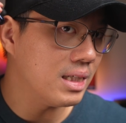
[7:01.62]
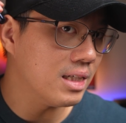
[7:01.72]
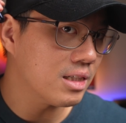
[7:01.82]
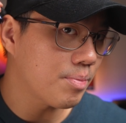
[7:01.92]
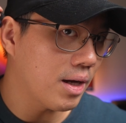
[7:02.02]

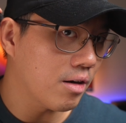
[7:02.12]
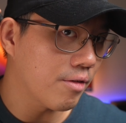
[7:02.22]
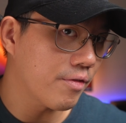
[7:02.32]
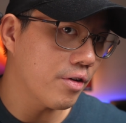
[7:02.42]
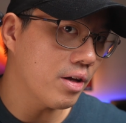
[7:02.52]
thinnest part
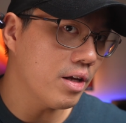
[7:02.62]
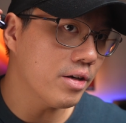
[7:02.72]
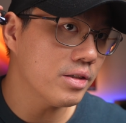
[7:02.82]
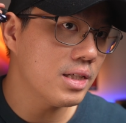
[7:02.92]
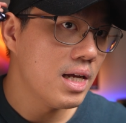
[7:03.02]
of your
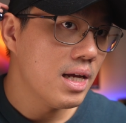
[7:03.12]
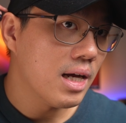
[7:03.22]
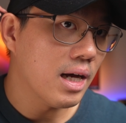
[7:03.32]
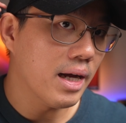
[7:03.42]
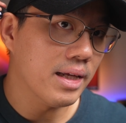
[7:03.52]
ears
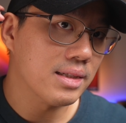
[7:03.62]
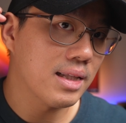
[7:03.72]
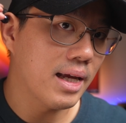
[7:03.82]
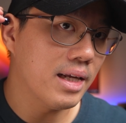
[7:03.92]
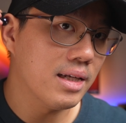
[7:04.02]
and
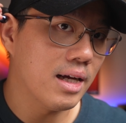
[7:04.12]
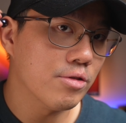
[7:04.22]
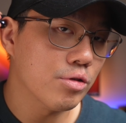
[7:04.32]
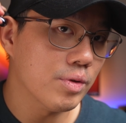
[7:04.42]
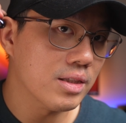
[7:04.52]
slide it
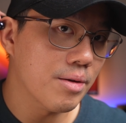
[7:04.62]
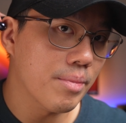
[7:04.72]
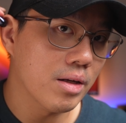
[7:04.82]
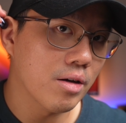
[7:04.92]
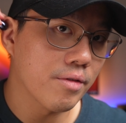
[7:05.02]
down towards the
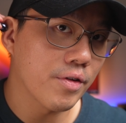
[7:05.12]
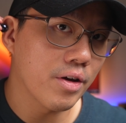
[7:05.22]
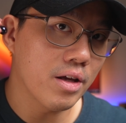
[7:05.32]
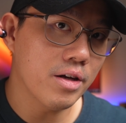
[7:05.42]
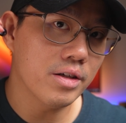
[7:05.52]
middle of your
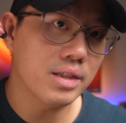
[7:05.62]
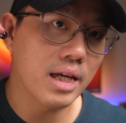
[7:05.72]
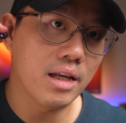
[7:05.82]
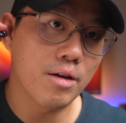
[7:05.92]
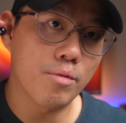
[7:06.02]
ears, and it